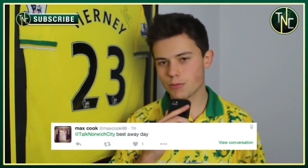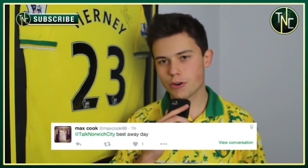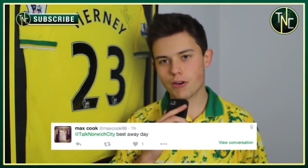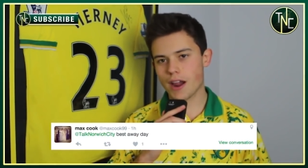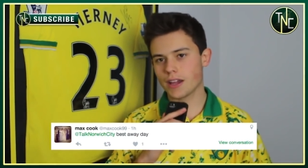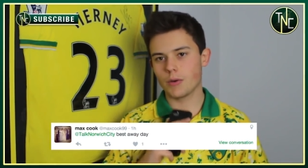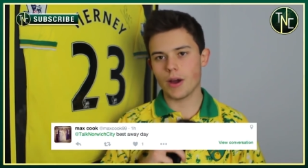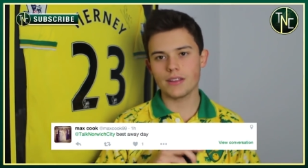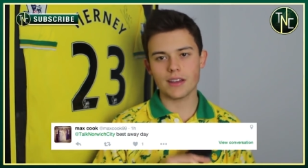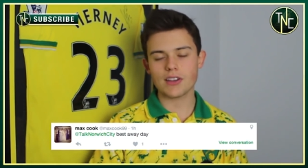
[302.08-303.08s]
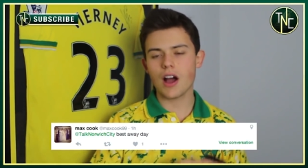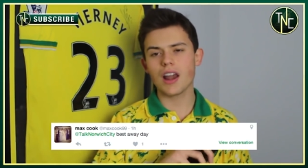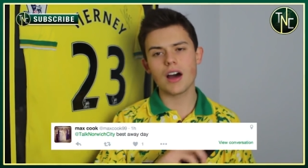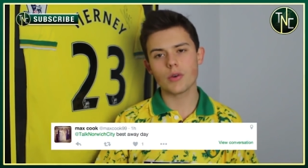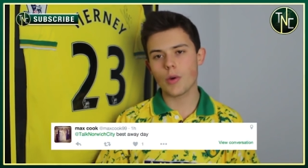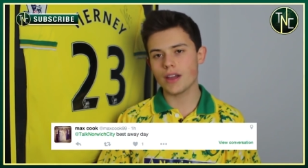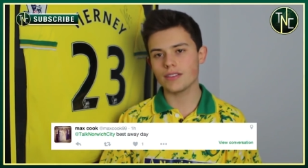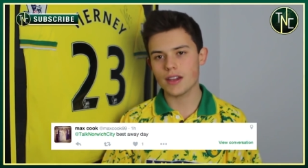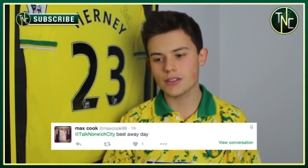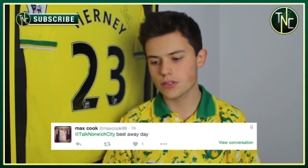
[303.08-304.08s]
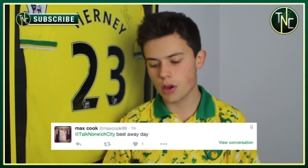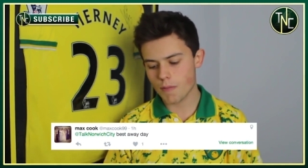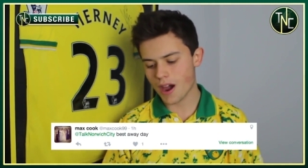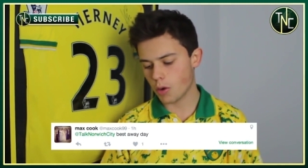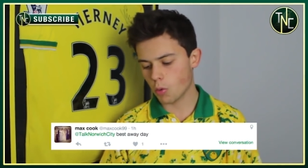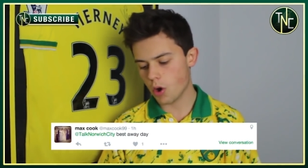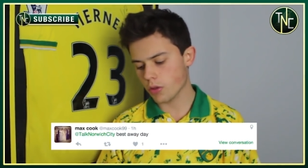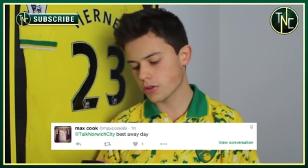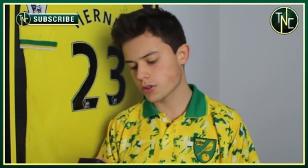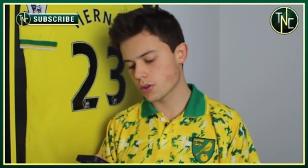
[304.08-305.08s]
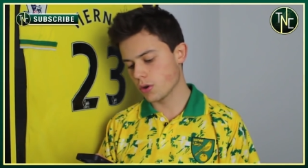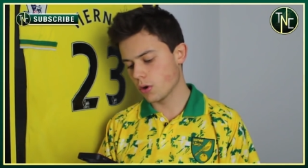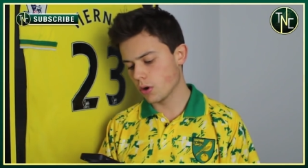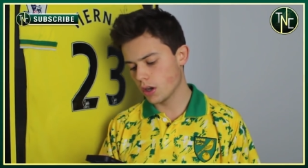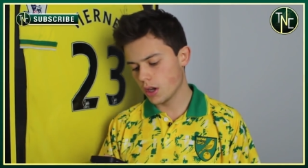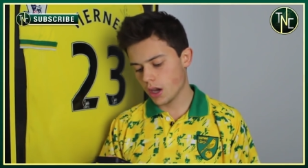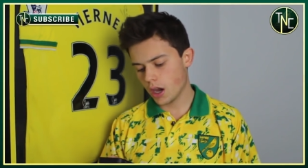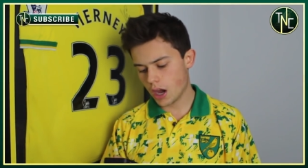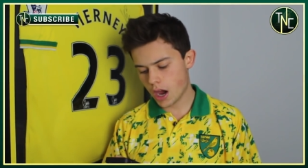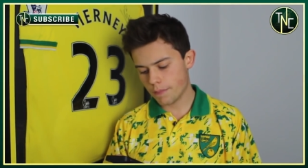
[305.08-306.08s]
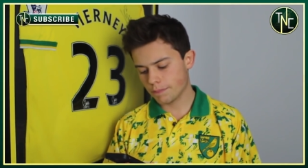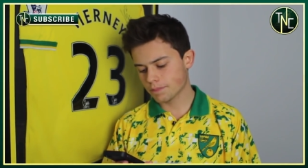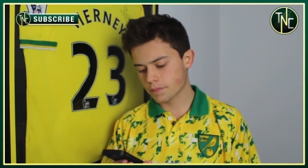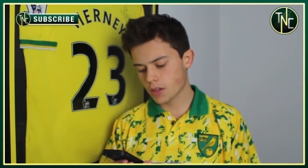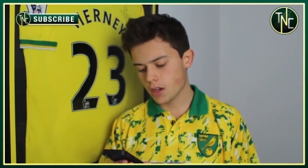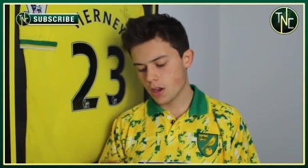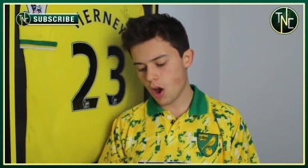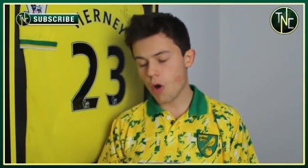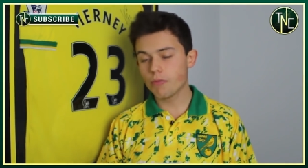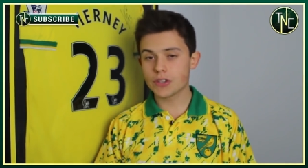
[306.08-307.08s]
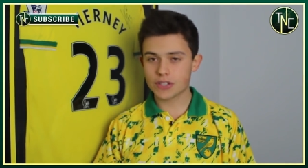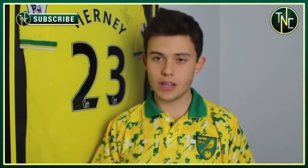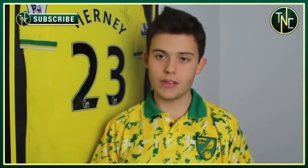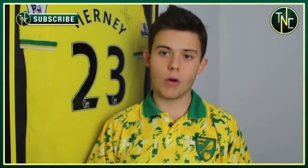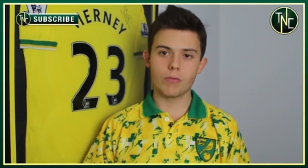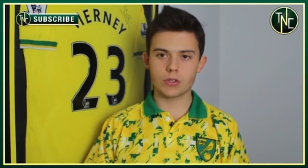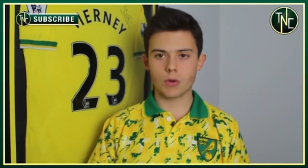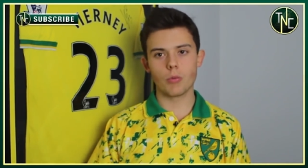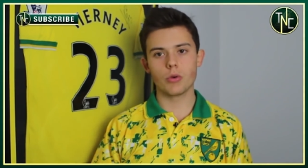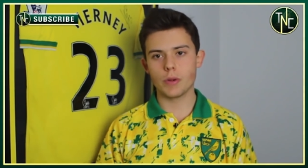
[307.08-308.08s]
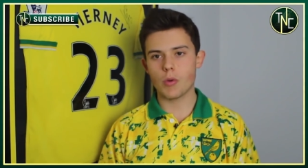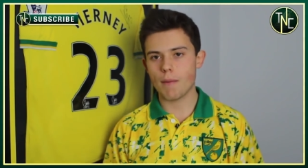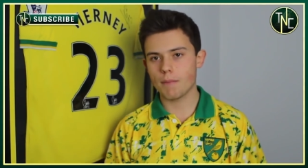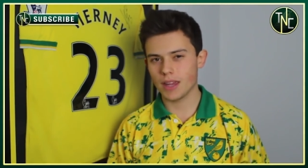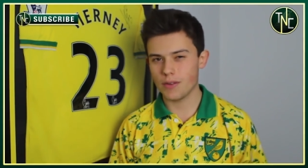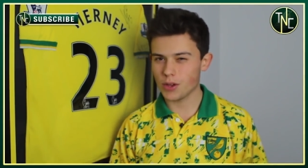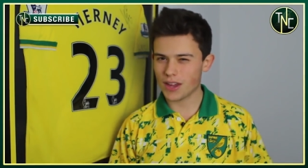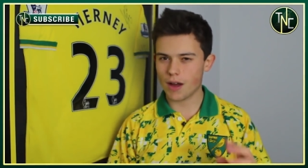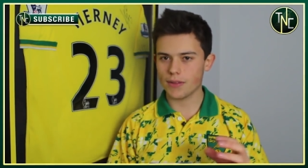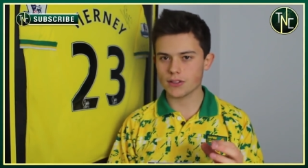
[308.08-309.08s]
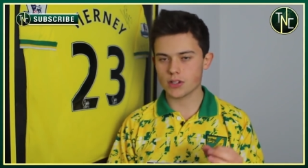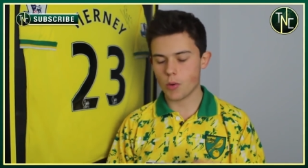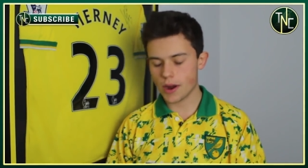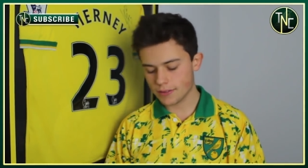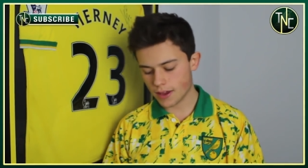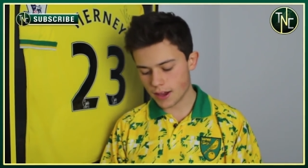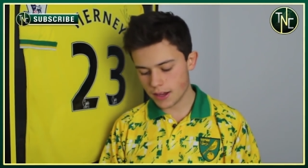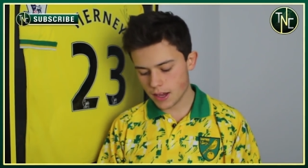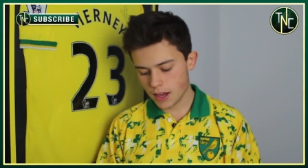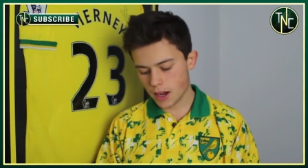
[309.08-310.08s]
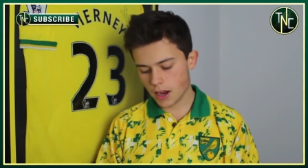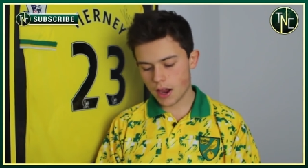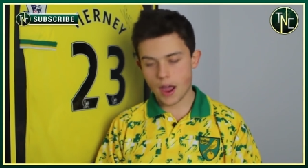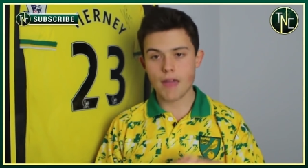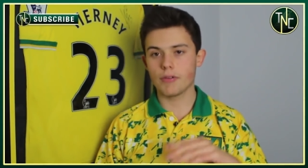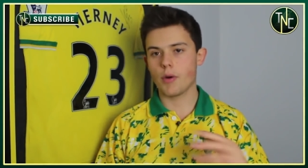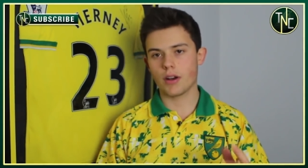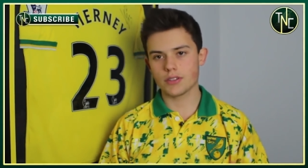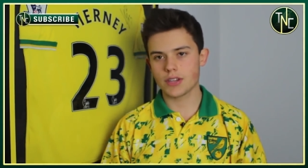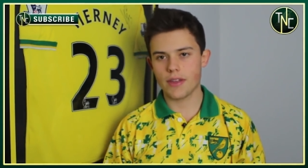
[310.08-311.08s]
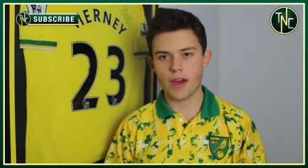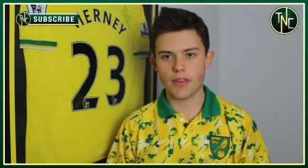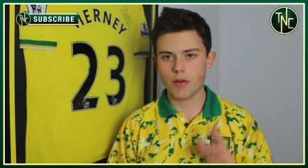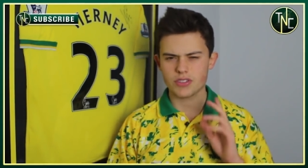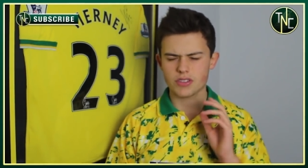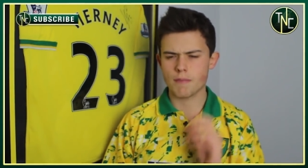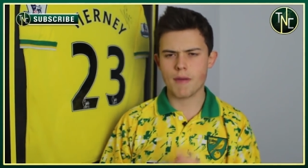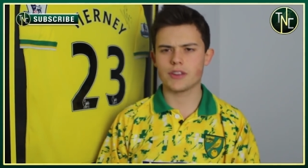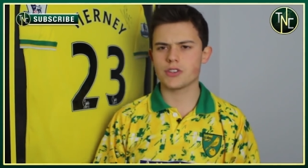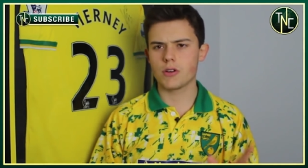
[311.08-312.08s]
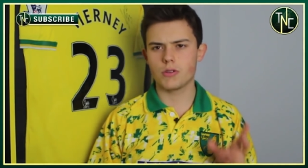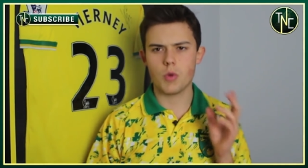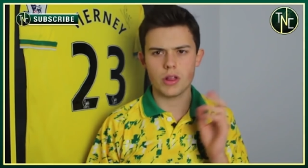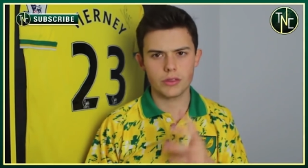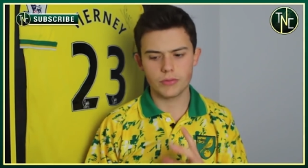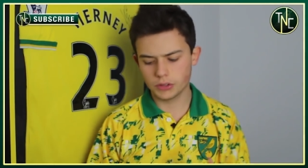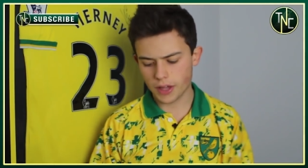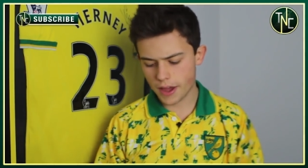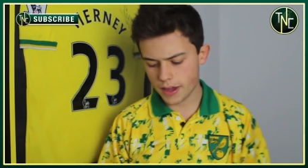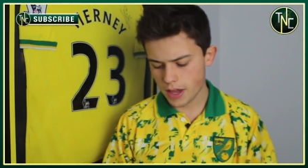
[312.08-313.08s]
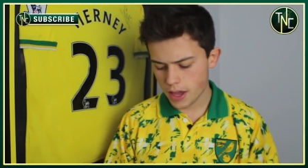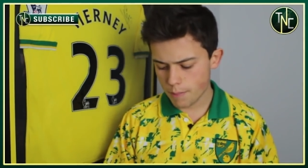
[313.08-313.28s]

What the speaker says: some cracking away days. I love away days no matter what the score. Obviously, the obvious one would be Wembley. If you count that as an away day, everyone will say that. That was just a magical, wonderful day.